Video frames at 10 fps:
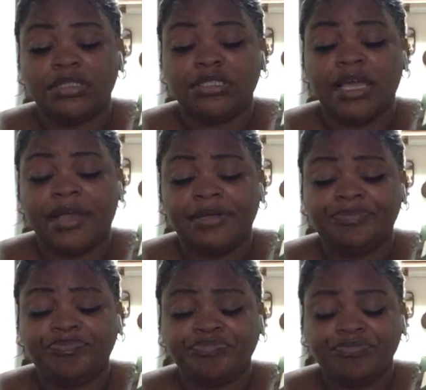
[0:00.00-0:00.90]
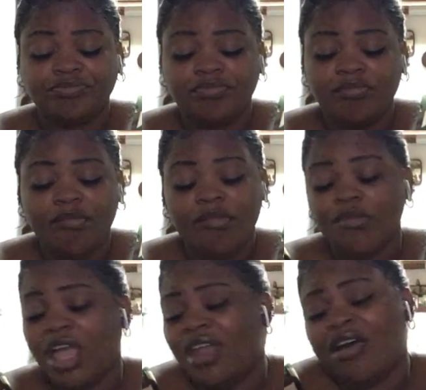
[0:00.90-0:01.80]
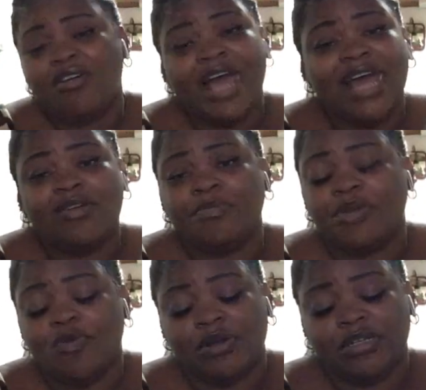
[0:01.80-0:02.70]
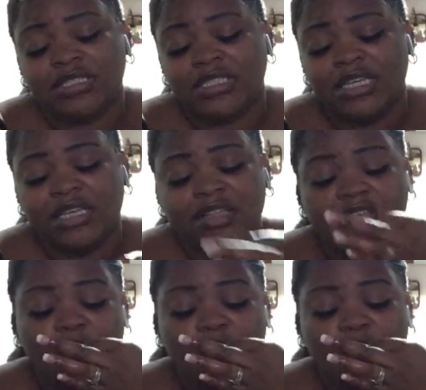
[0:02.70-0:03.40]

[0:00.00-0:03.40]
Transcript: time. And I don't be wanting to see it.